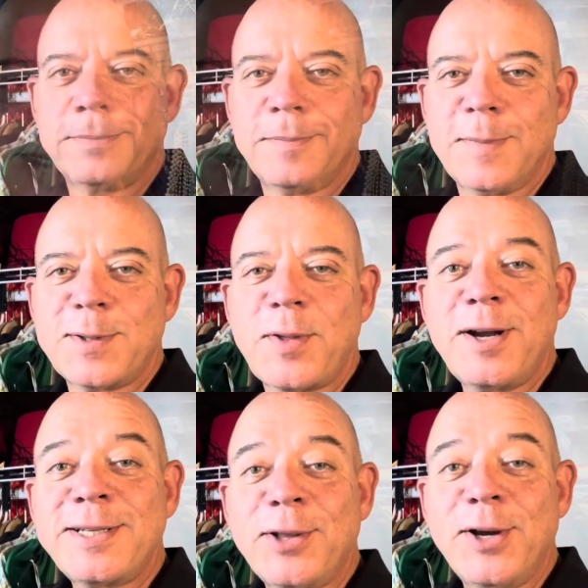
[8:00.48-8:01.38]
So
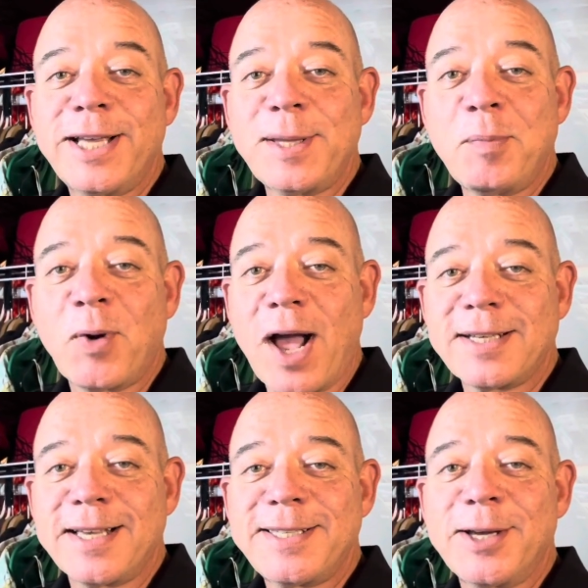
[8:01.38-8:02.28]
there's a look at the
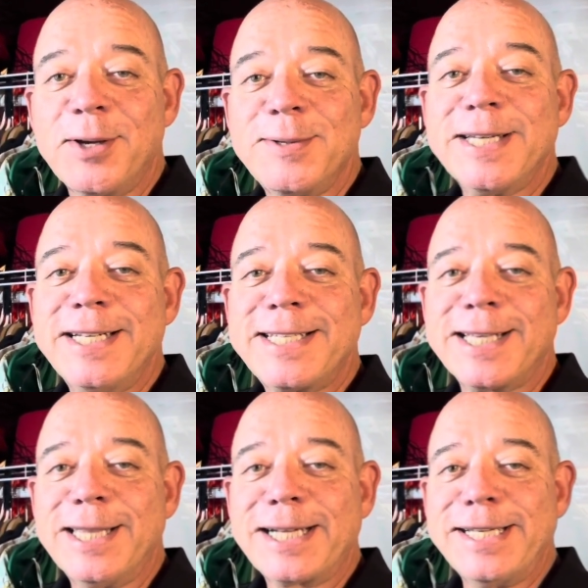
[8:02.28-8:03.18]
process that goes into
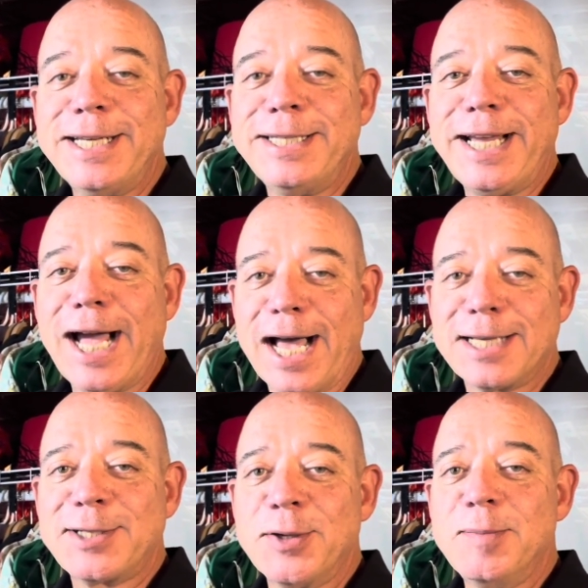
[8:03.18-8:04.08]
selecting the
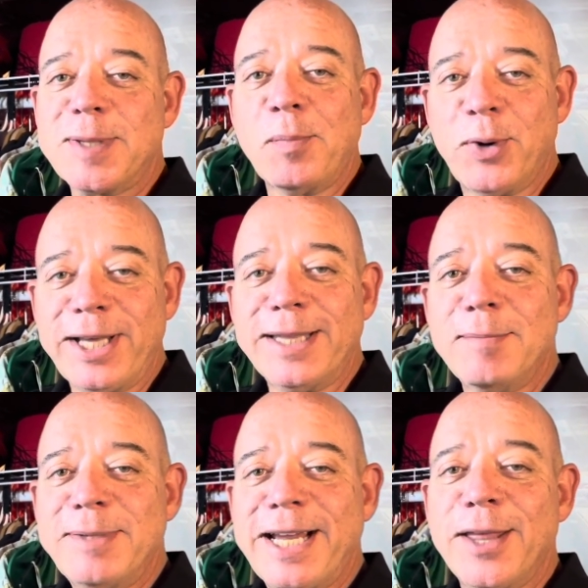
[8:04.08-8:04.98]
costumes and putting
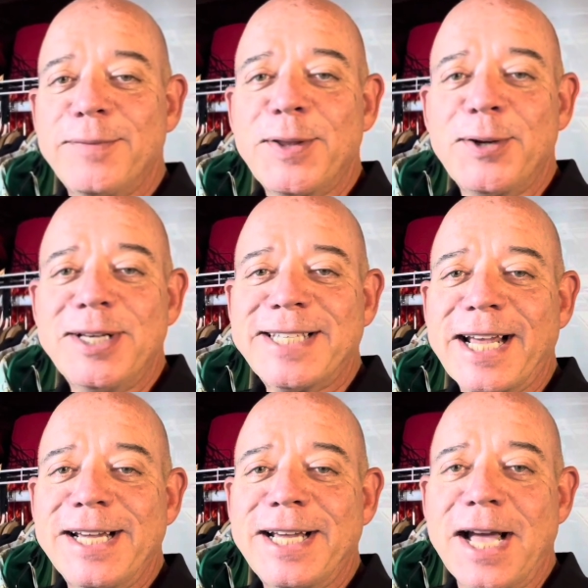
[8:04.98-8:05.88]
them together for
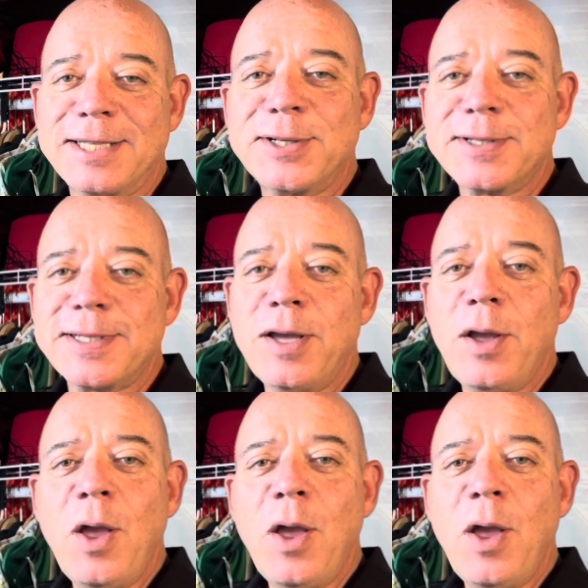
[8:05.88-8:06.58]
30-second concerts.